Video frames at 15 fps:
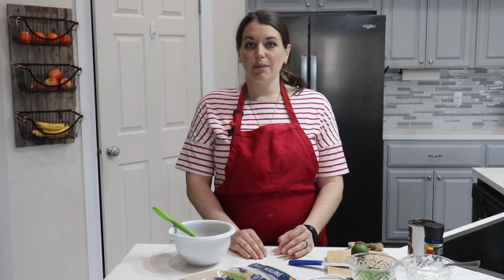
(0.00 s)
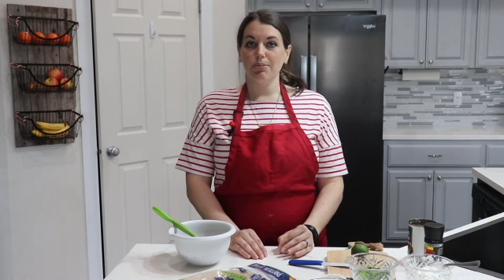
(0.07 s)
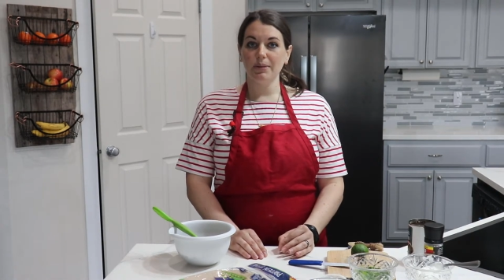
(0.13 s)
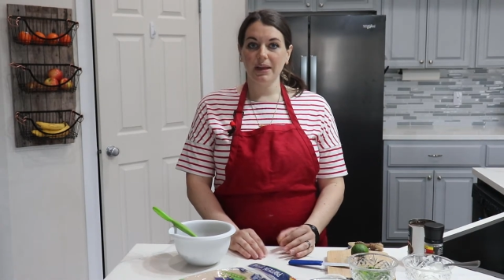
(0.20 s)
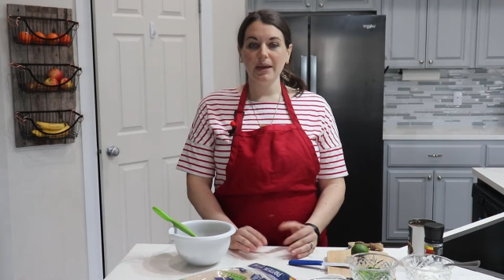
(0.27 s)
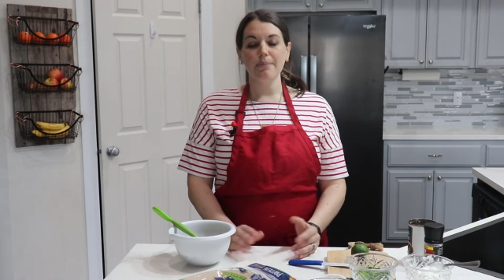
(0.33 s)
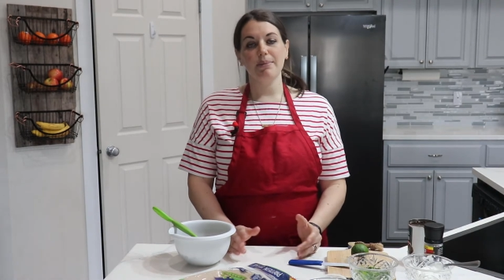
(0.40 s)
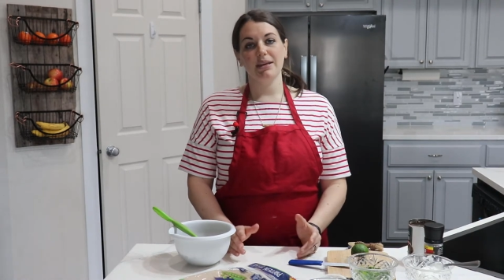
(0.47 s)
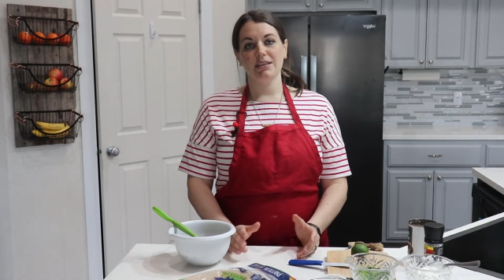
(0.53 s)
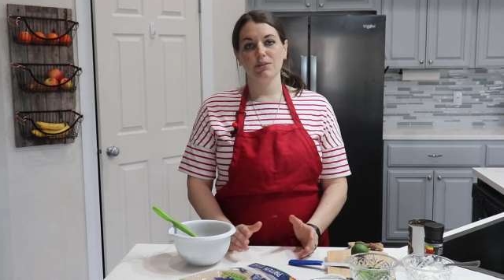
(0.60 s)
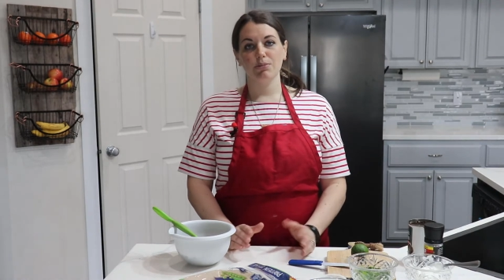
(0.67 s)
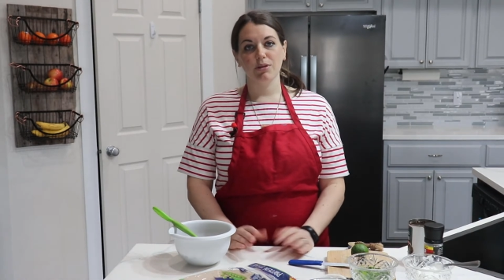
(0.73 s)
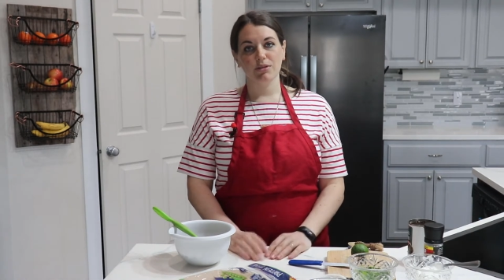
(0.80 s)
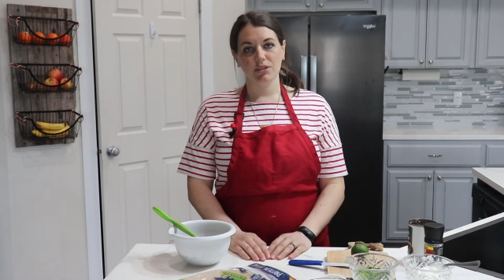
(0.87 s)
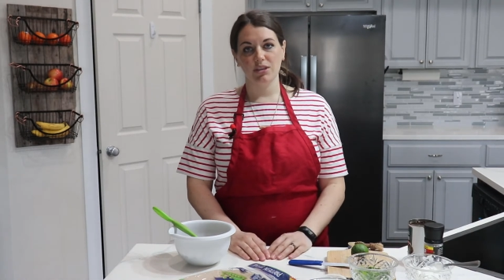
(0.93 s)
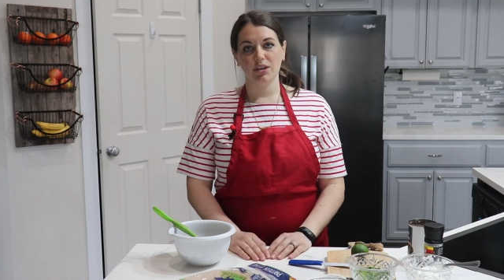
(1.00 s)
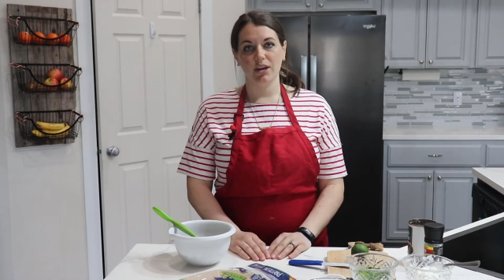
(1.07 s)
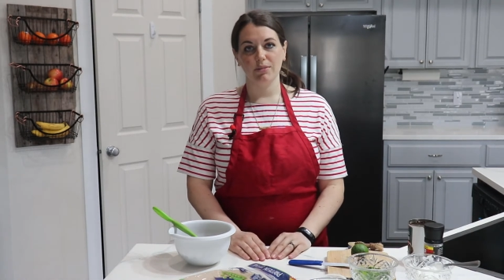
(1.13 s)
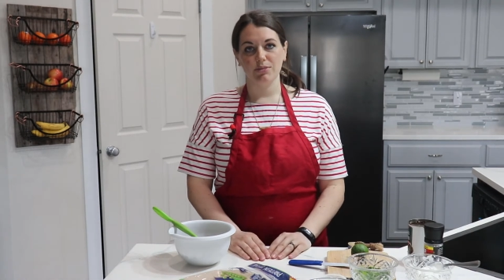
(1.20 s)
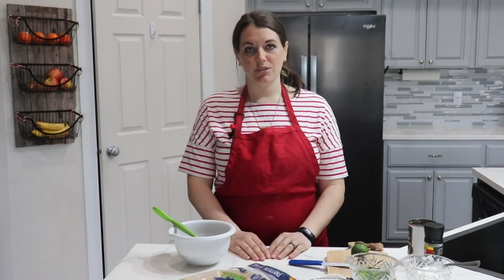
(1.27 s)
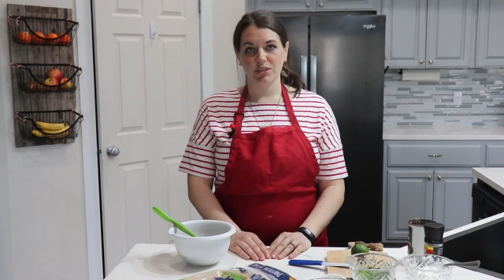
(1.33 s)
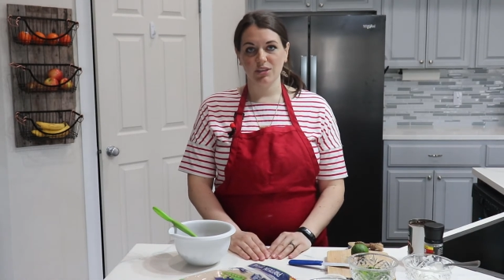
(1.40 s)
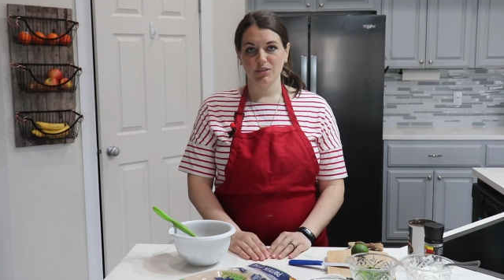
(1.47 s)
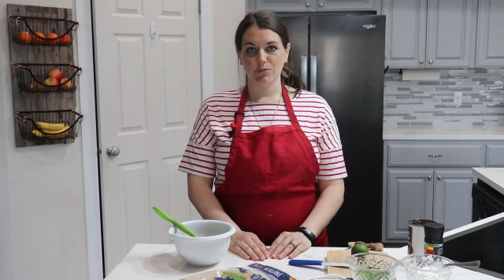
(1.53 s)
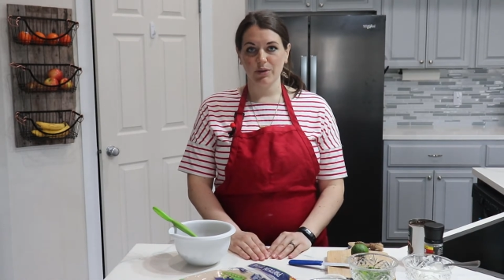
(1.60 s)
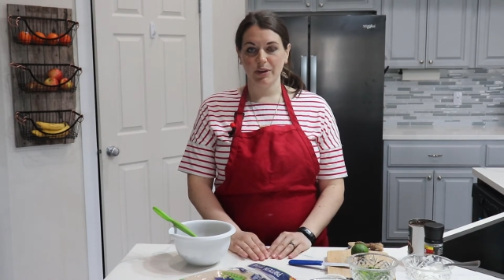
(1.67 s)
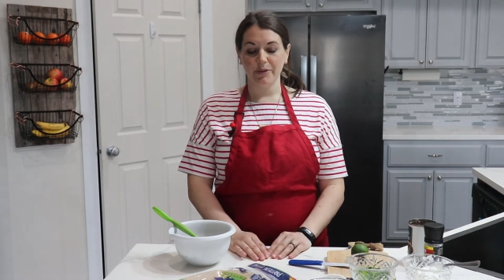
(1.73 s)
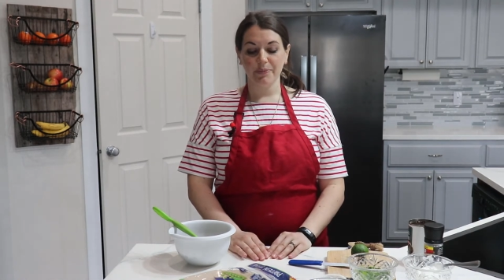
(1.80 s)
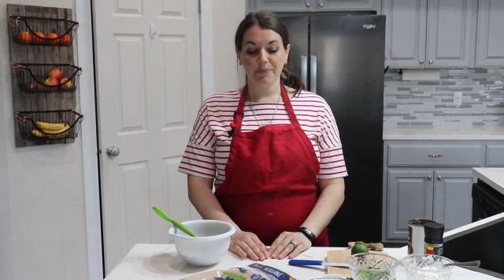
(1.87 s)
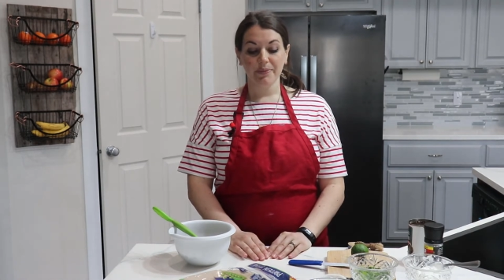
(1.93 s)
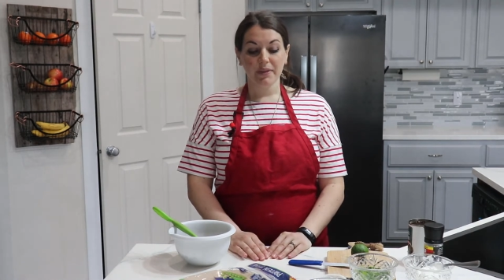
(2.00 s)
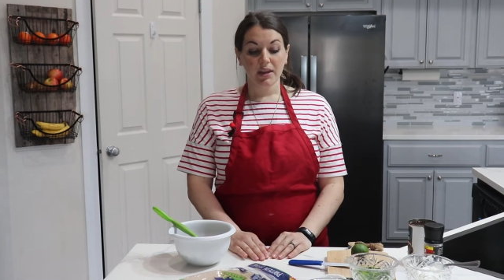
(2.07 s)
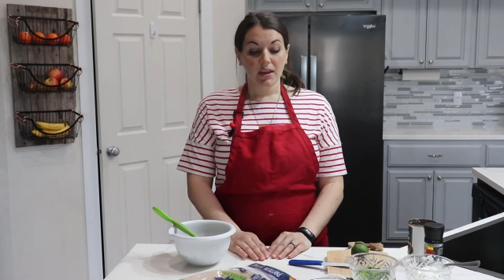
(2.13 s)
a plant-based protein option as well,